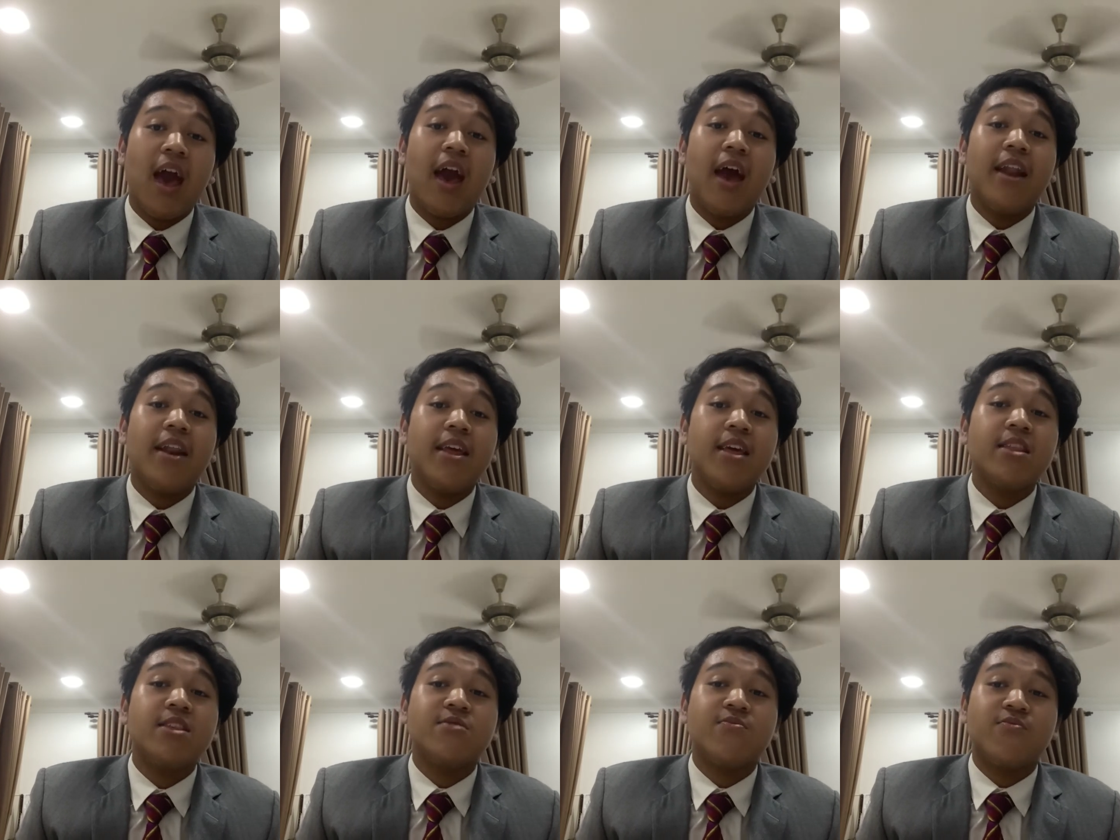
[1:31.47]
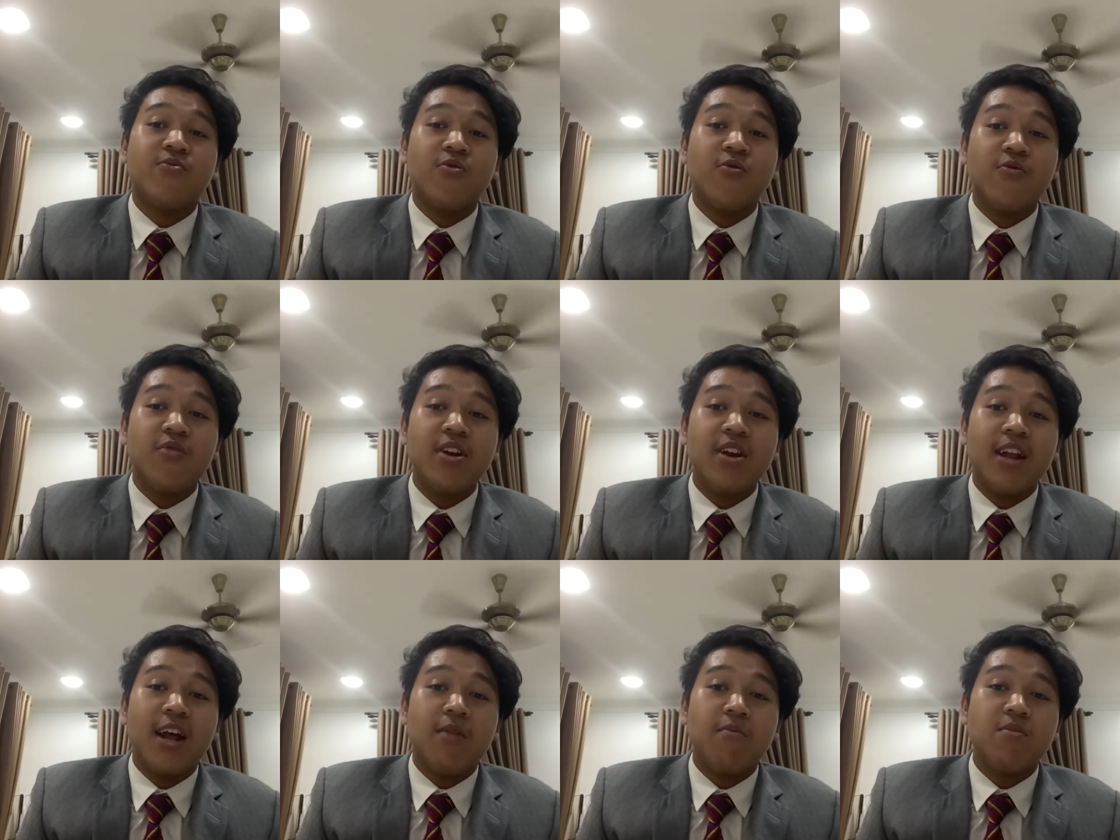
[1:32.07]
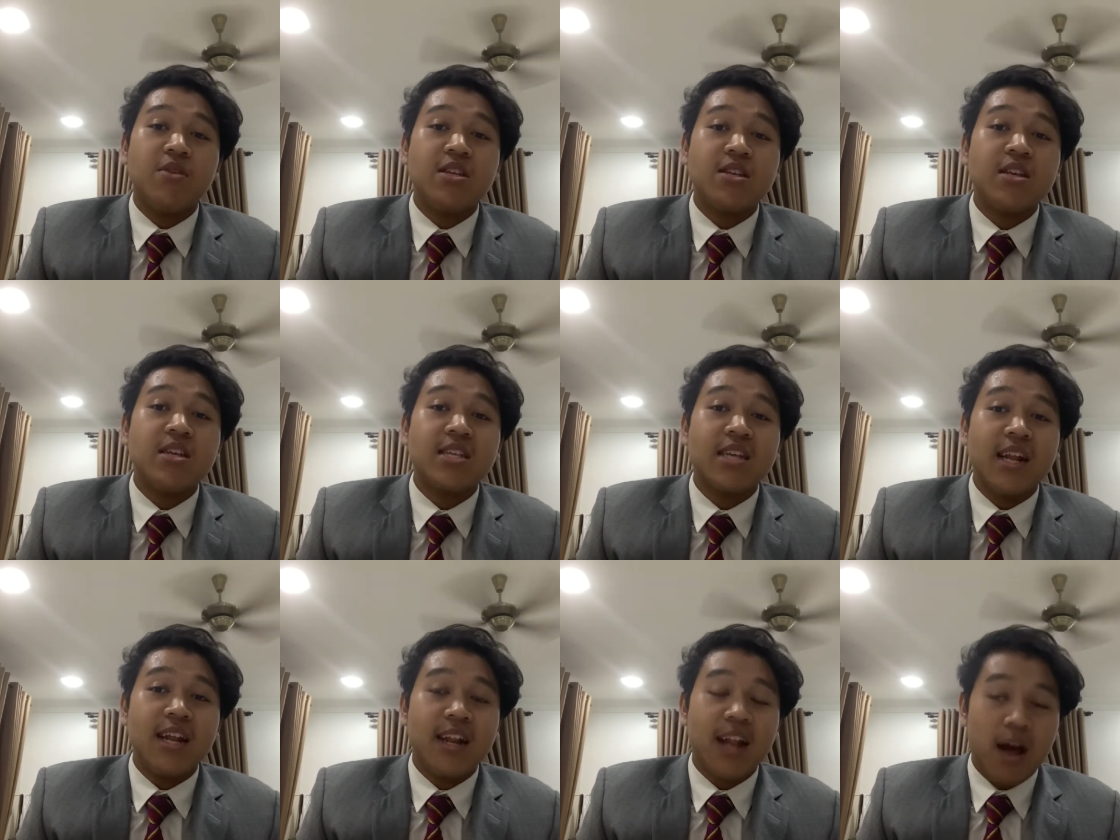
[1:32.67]
And it's proven that Mr.
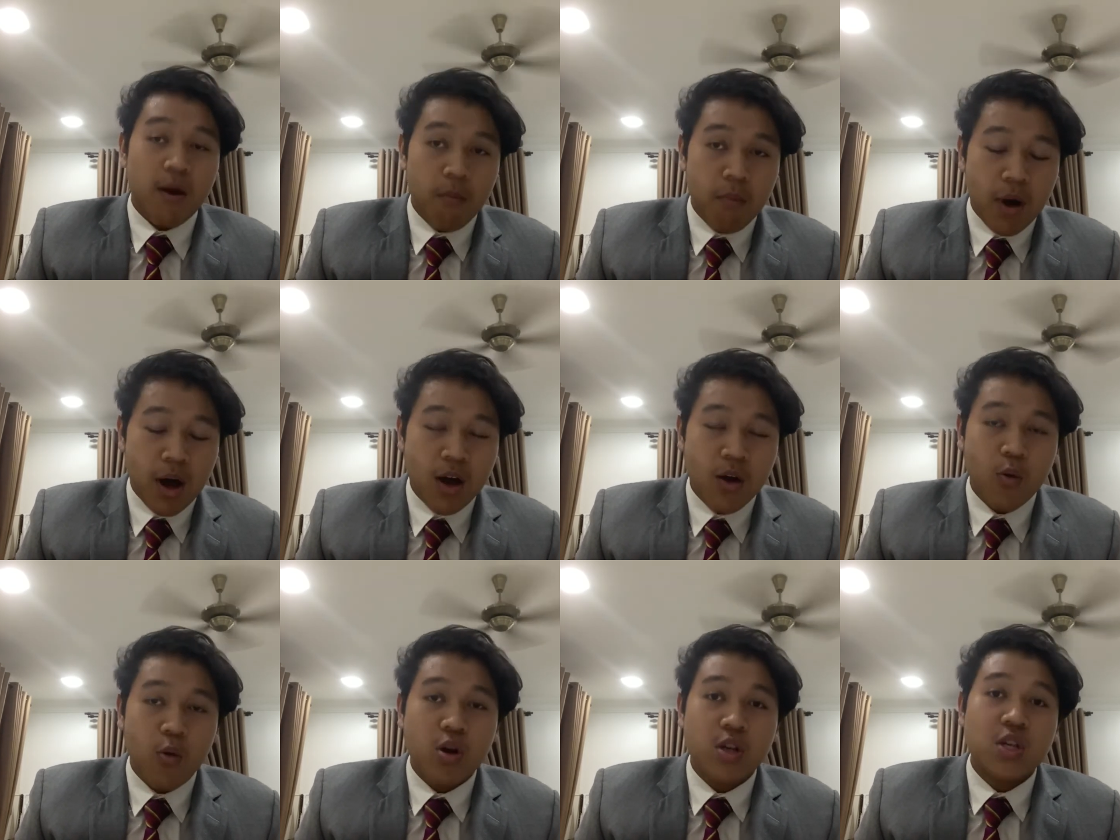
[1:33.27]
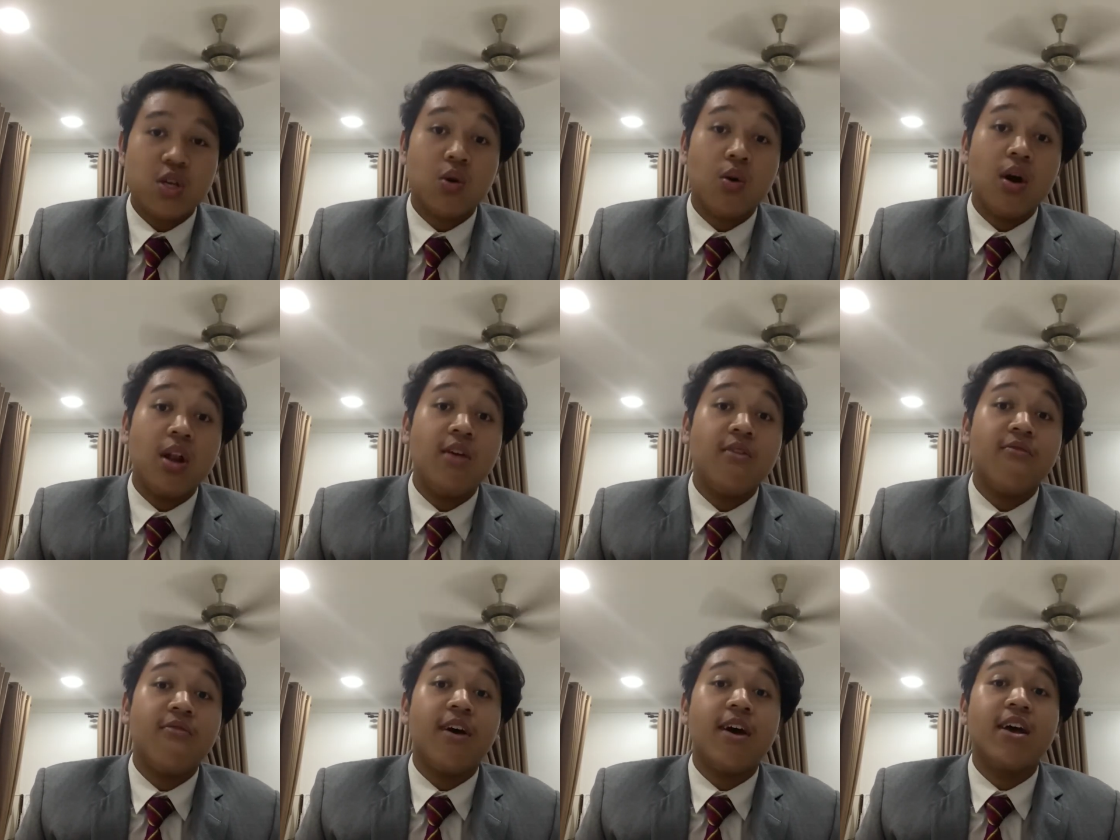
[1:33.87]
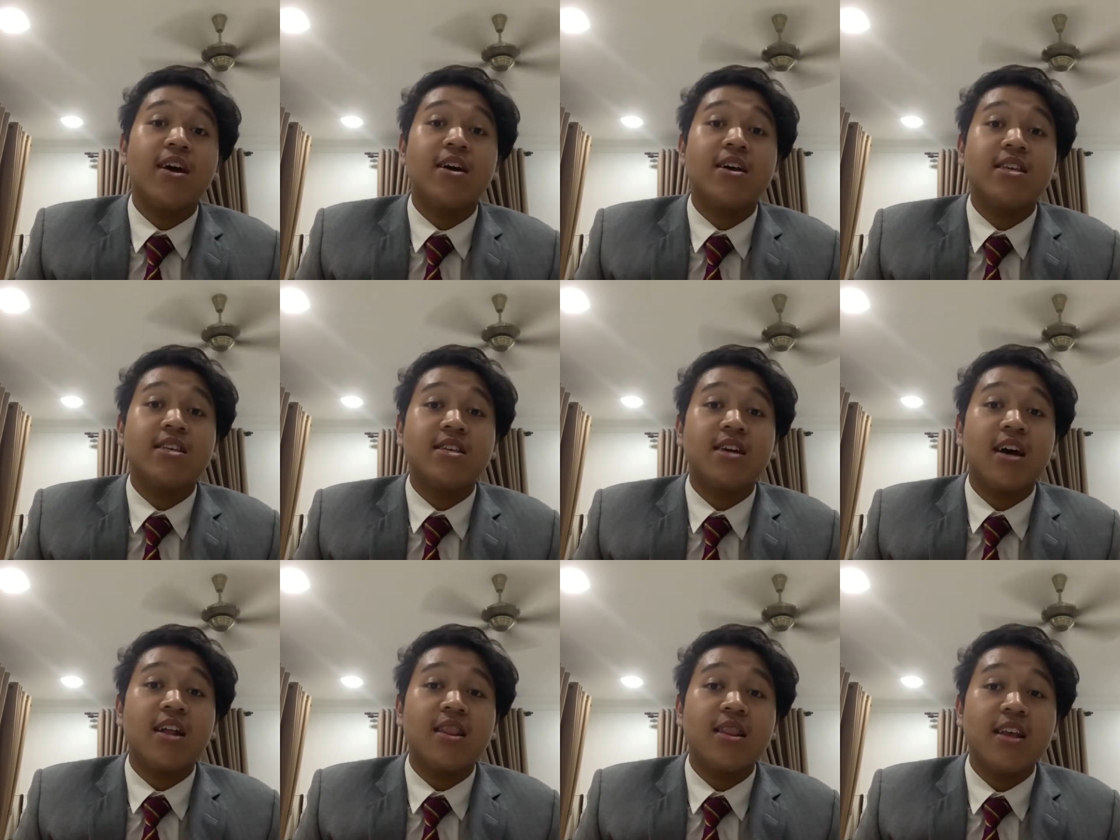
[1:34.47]
Salim Abang was qualified a
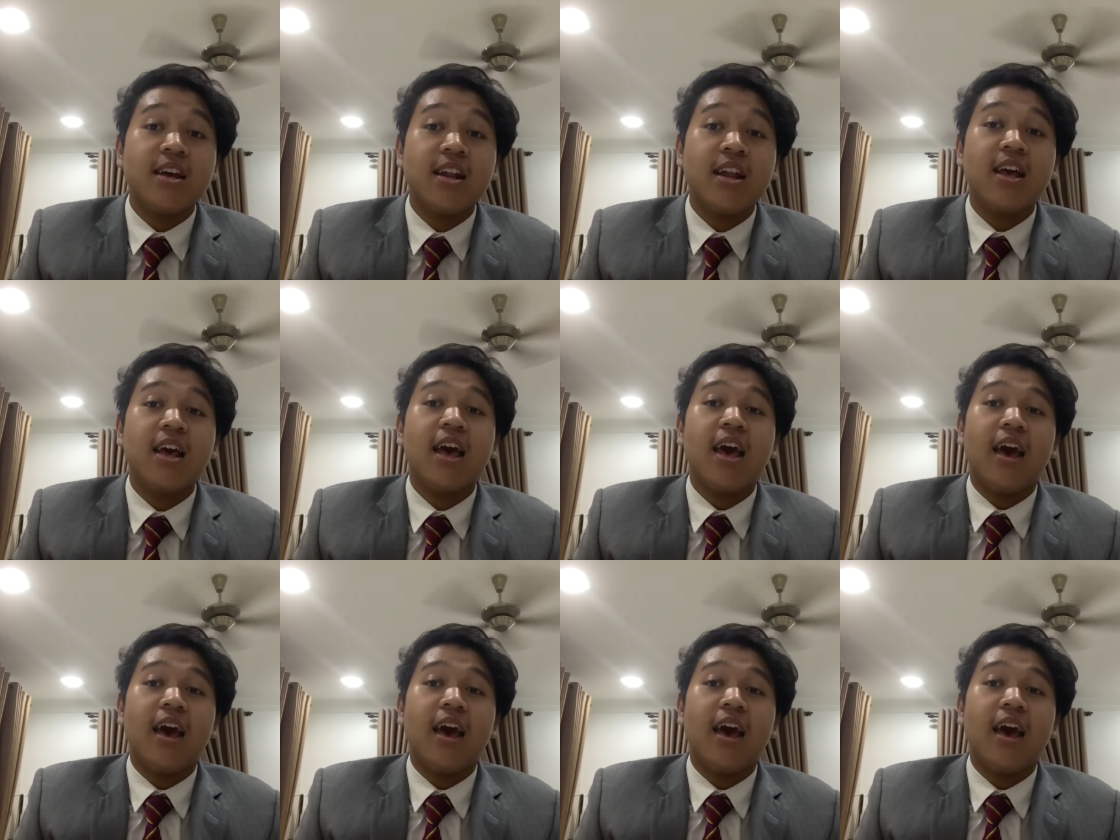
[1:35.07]
chartered